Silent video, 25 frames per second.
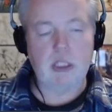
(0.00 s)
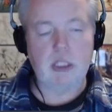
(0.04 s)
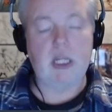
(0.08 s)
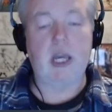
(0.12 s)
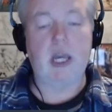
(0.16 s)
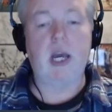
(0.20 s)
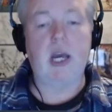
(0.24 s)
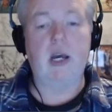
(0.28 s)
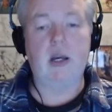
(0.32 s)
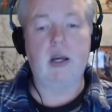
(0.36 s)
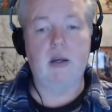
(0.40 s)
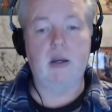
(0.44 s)

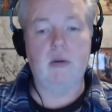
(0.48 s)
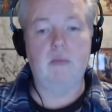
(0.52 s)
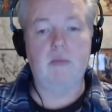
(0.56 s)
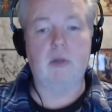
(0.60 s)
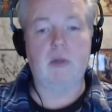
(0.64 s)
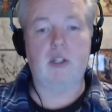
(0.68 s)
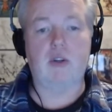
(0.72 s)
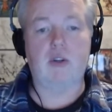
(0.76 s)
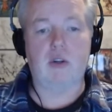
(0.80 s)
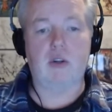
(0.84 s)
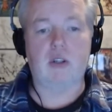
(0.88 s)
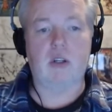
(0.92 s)
Yeah,
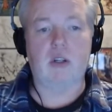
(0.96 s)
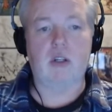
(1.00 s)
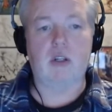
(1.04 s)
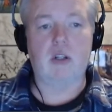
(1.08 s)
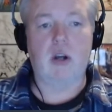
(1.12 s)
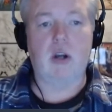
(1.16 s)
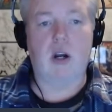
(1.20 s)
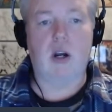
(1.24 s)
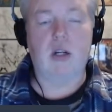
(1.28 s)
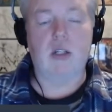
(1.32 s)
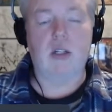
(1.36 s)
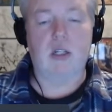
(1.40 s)
Mistress of
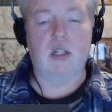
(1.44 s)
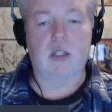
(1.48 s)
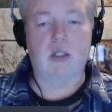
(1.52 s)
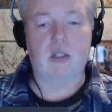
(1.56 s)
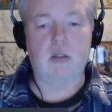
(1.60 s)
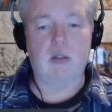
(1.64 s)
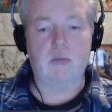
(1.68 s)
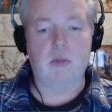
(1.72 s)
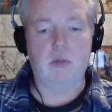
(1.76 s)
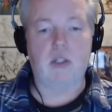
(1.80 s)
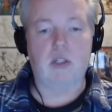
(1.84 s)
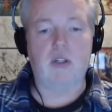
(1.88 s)
the
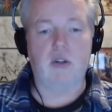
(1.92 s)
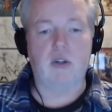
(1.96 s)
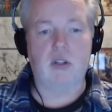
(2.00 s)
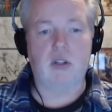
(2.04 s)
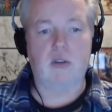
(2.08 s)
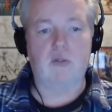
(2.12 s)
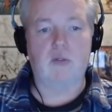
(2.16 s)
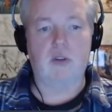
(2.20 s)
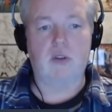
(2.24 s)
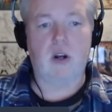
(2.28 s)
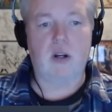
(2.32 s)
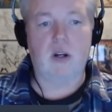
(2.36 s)
Darkness.
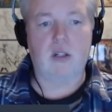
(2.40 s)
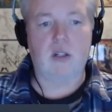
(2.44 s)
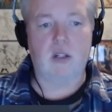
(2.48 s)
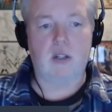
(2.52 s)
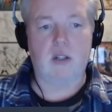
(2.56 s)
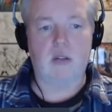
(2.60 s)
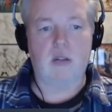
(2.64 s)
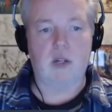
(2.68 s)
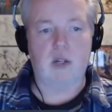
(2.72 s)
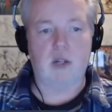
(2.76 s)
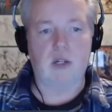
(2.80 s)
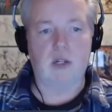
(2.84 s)
Mistress of
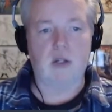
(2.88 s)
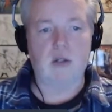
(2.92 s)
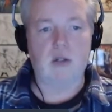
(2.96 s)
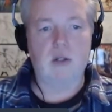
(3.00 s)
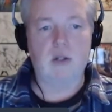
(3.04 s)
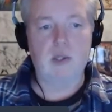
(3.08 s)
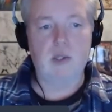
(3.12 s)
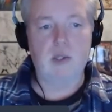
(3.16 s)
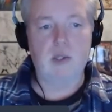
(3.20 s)
Darkness, right?